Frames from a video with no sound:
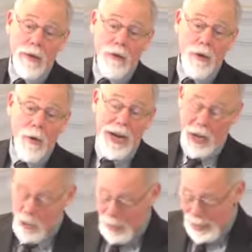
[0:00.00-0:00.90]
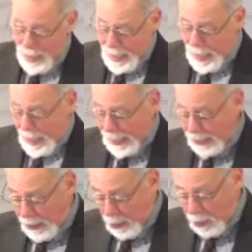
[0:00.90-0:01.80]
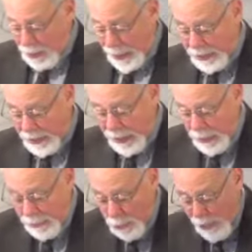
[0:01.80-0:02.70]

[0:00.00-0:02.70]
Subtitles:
Although I know many guys, including myself,